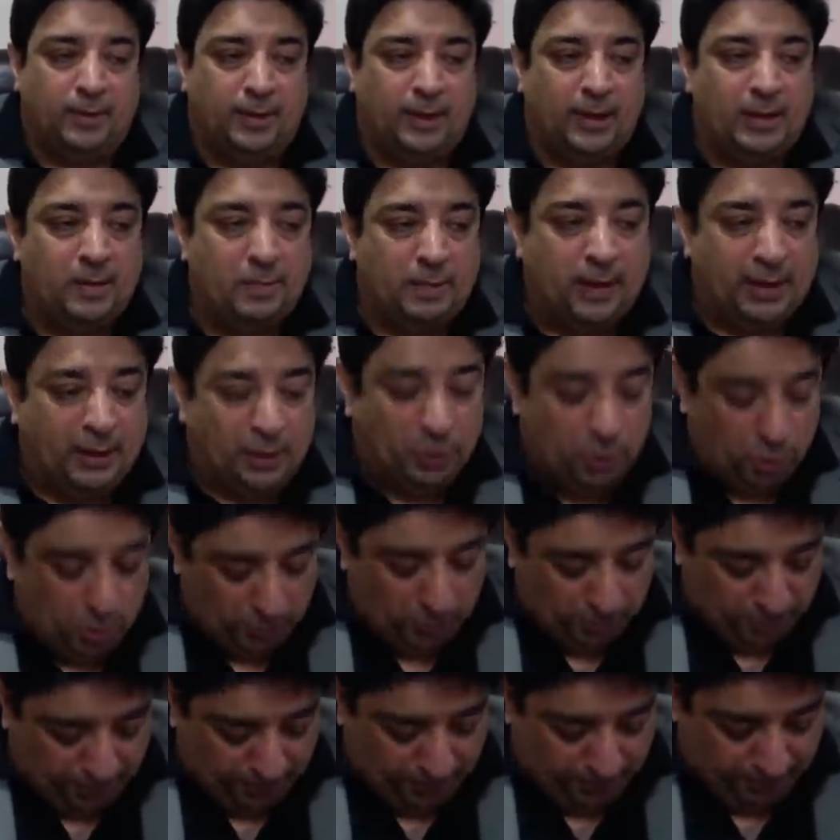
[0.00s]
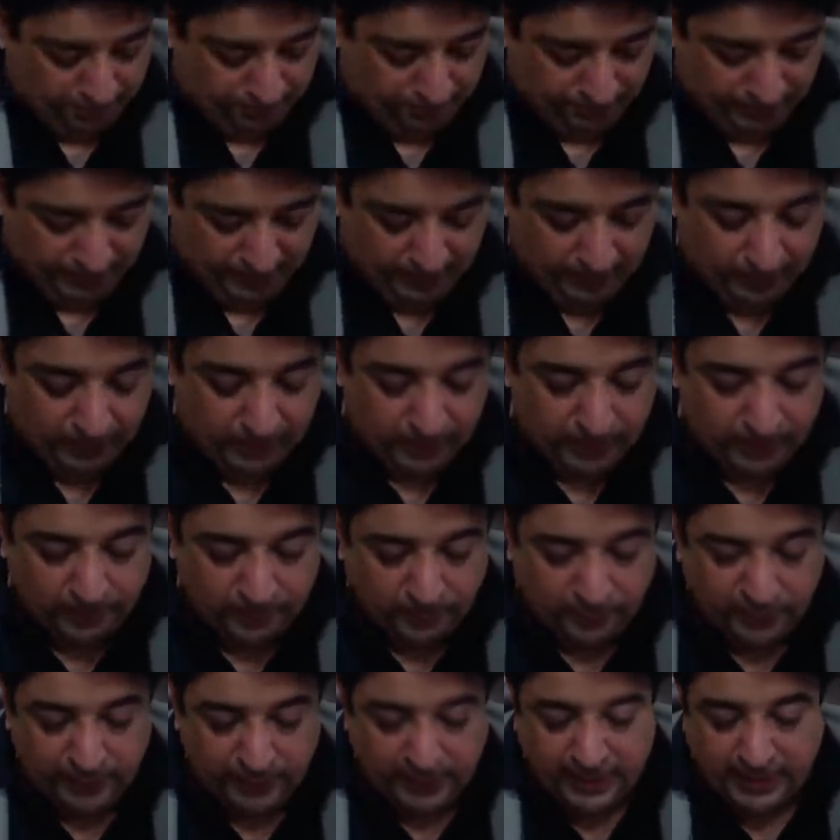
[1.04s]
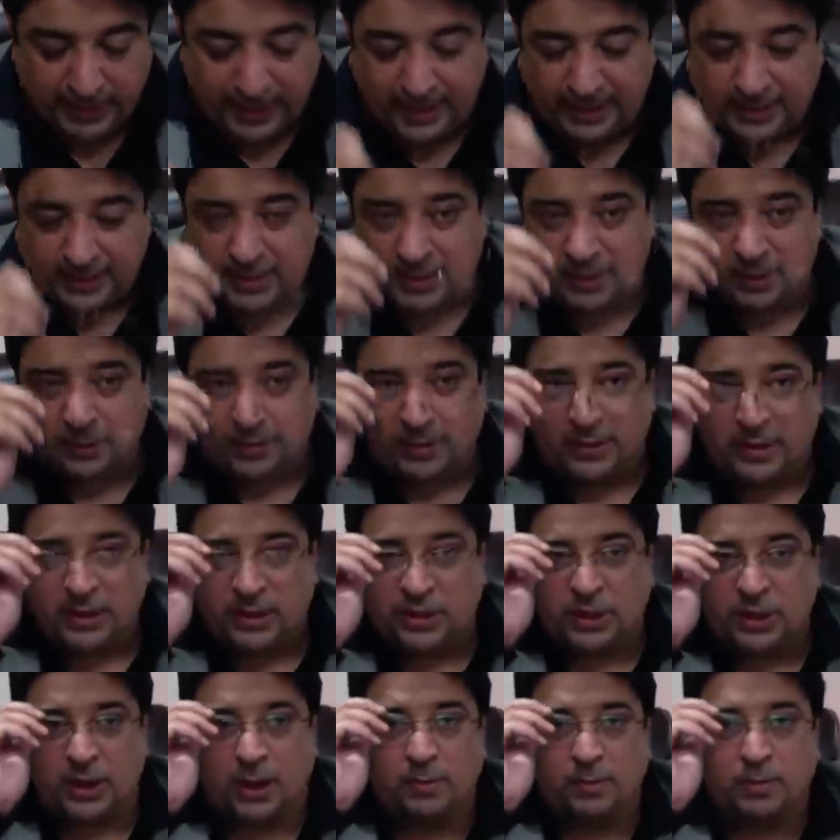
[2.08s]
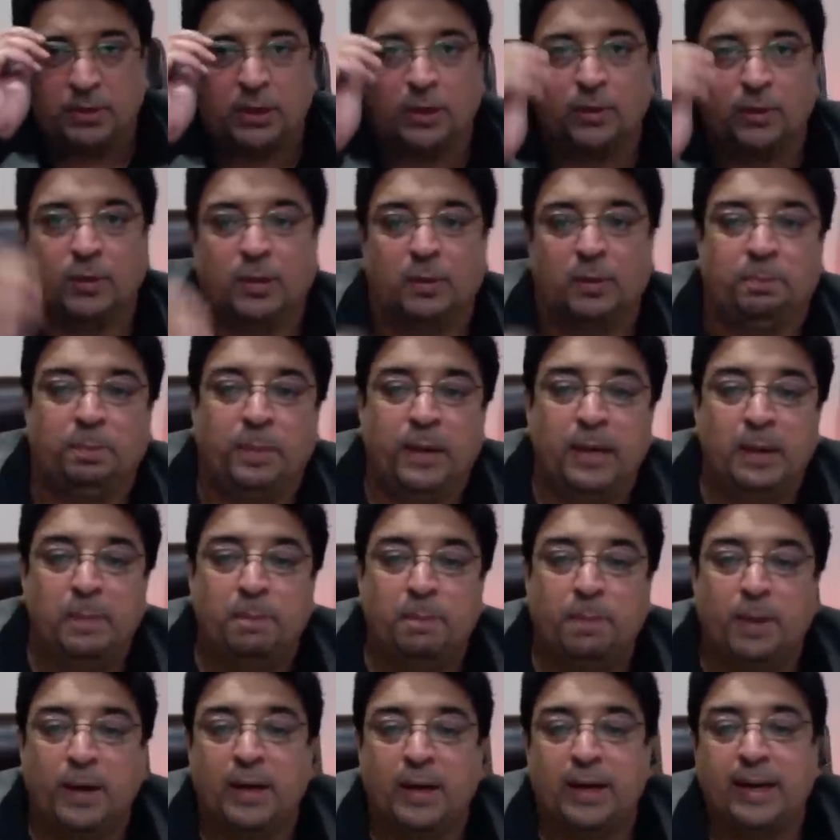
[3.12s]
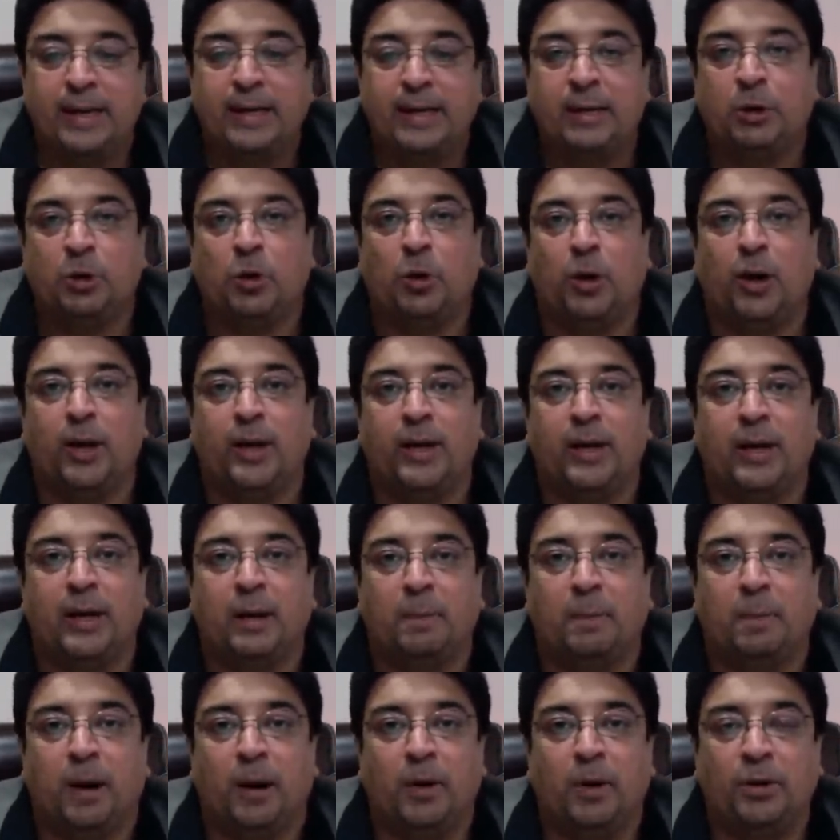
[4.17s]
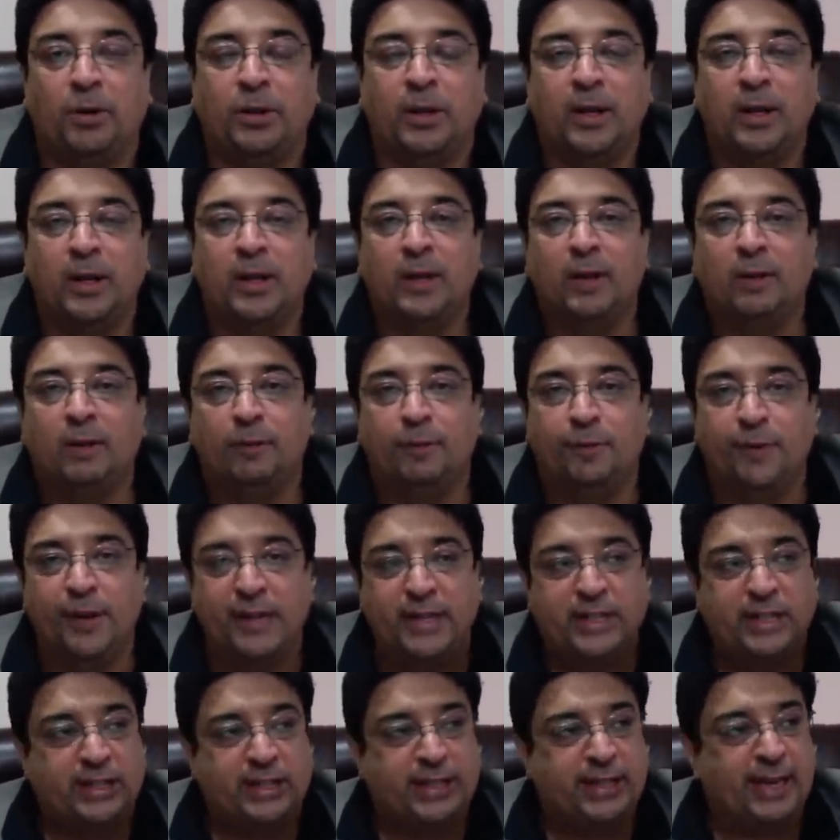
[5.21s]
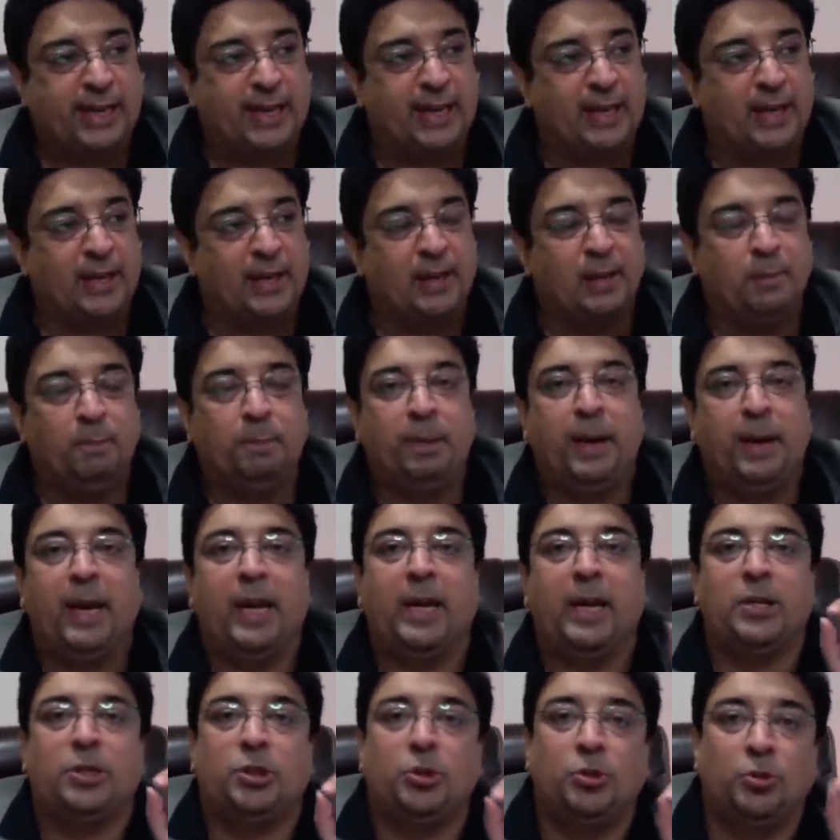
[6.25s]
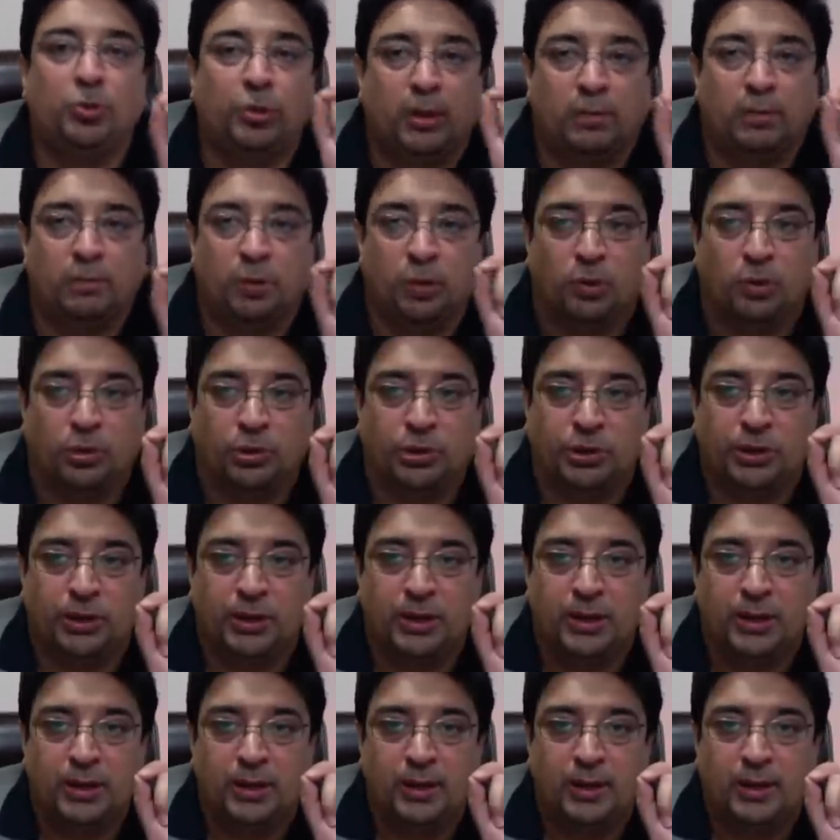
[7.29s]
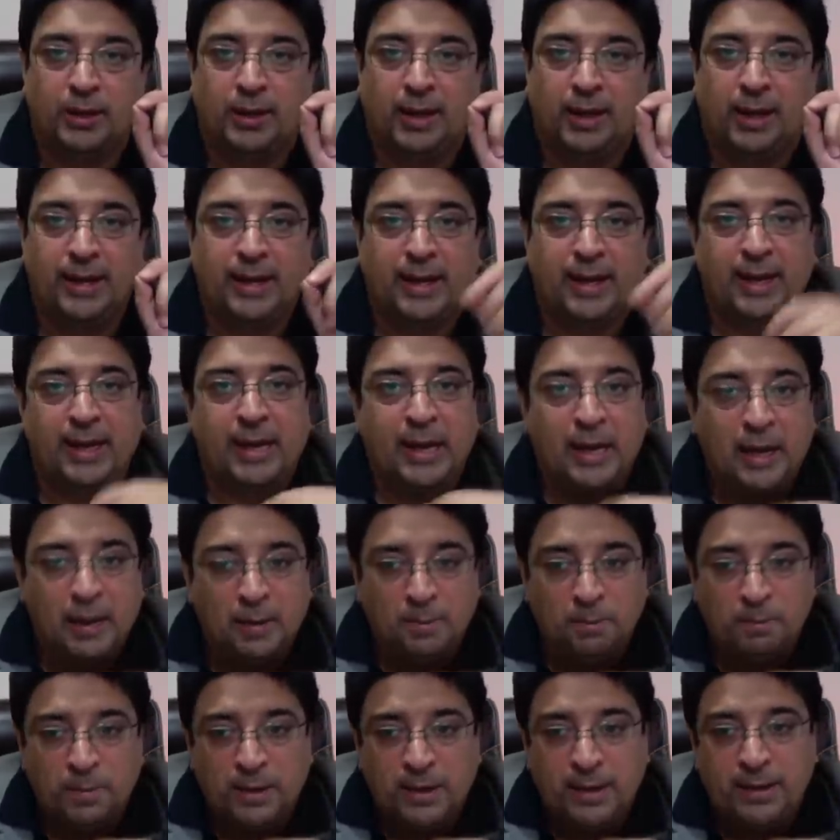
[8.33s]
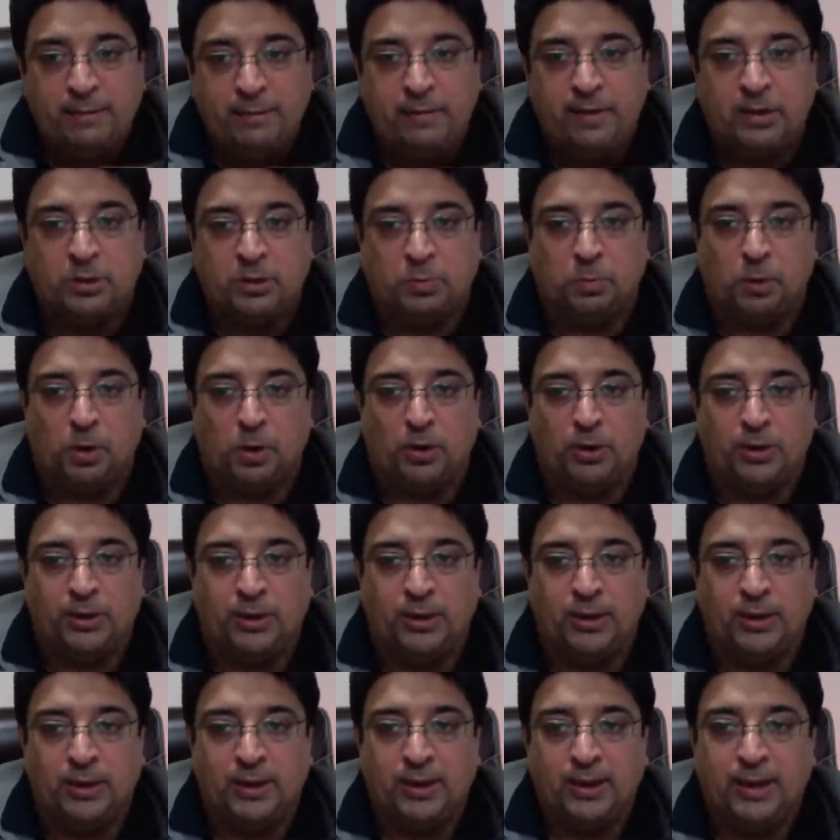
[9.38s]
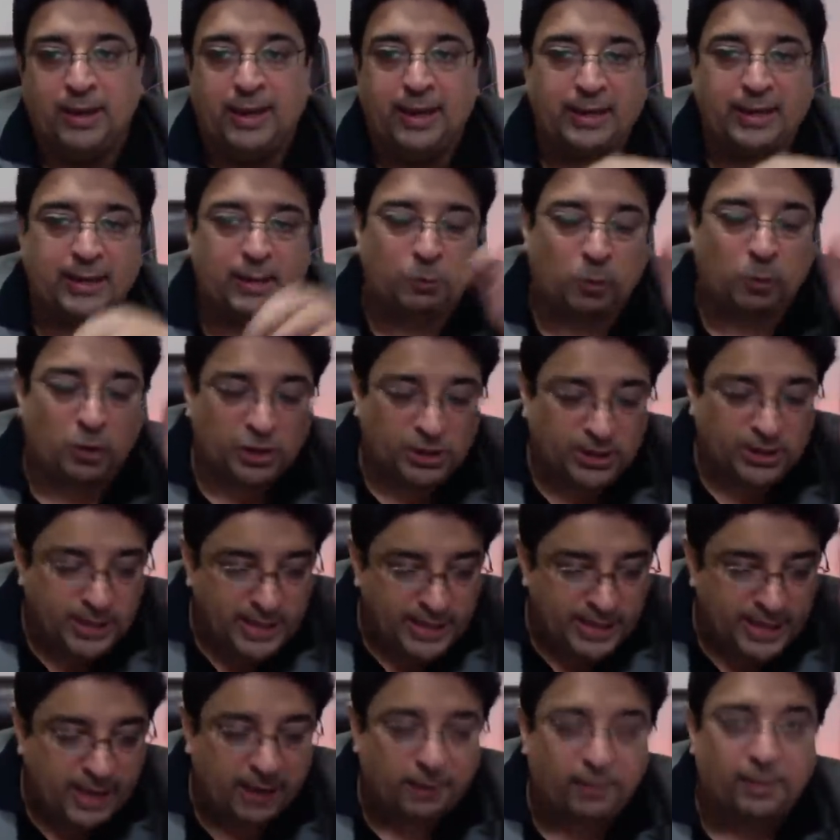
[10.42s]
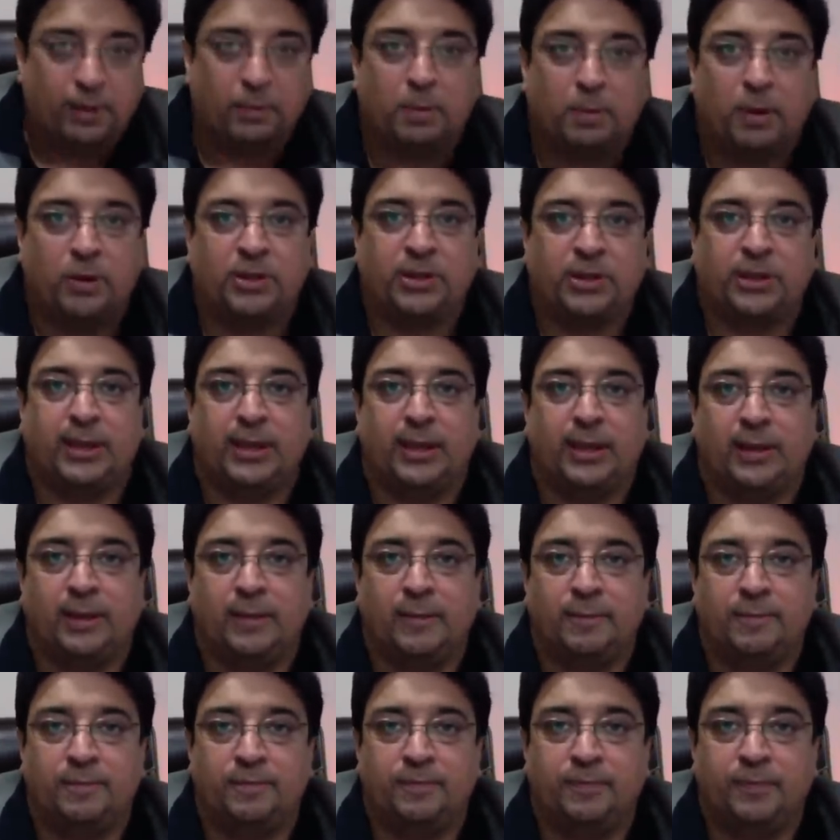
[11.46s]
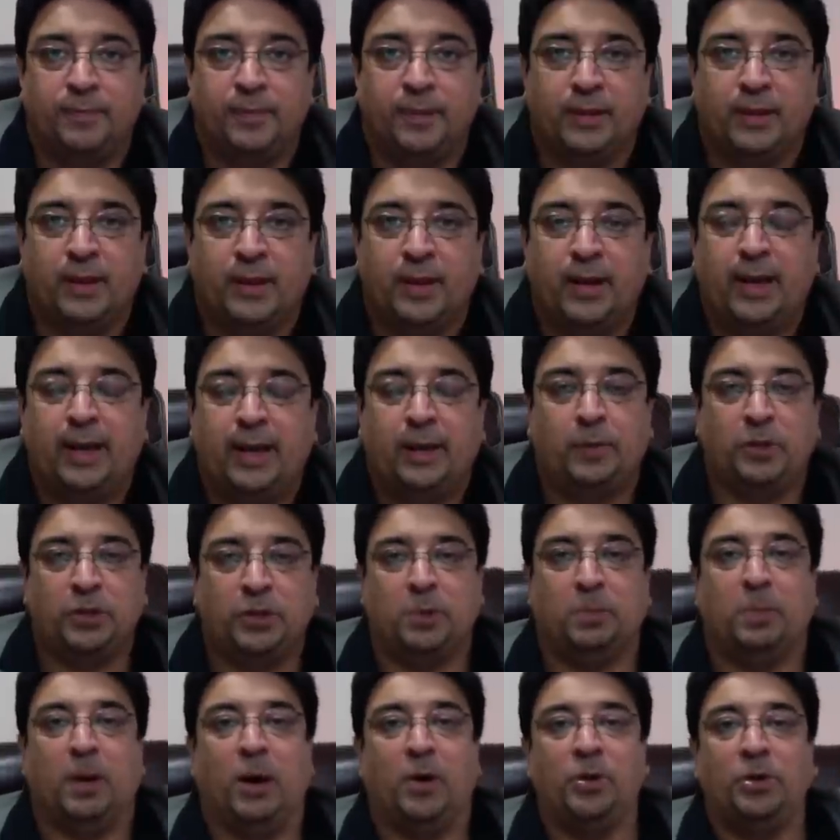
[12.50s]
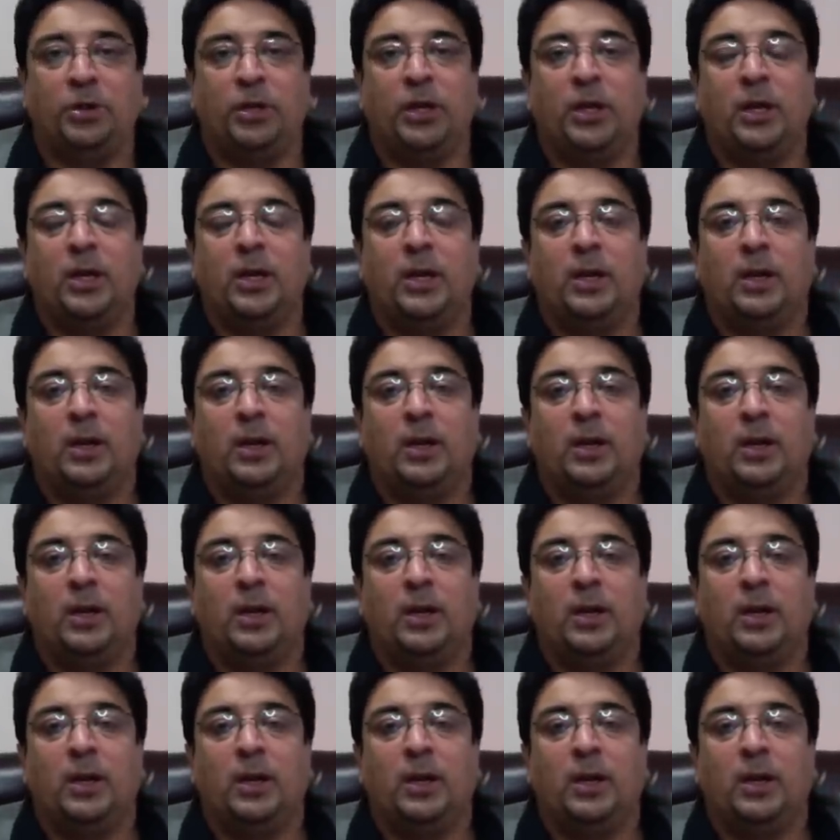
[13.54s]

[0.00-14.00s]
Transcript: in my group, Learn Freelancing with Hisham Sabar, people inquiring about which skill pays you the most. And I humbly respond, it was never about skill. It was about